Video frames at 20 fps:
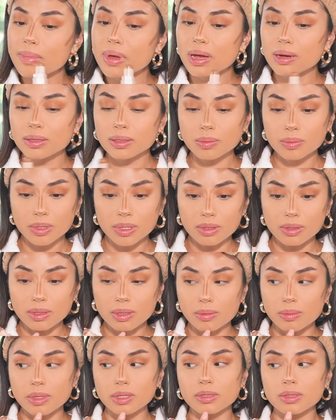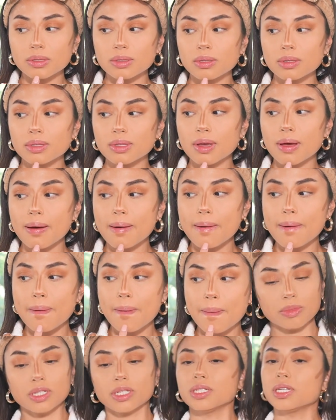I always put a little bit just on the,
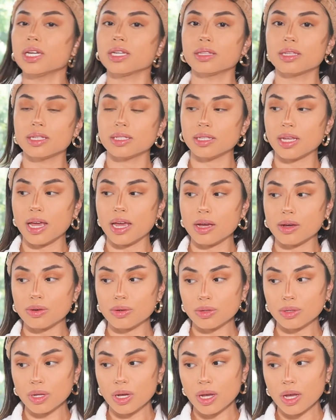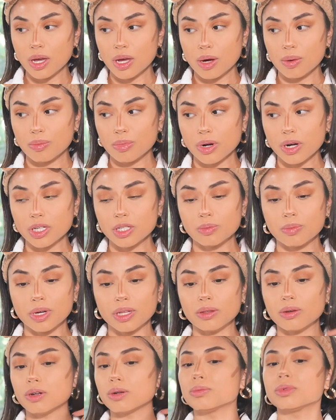I'm gonna take this angled brush by
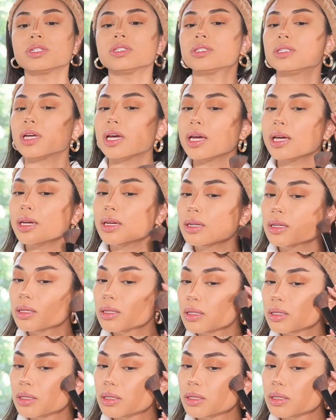Laura Mercier,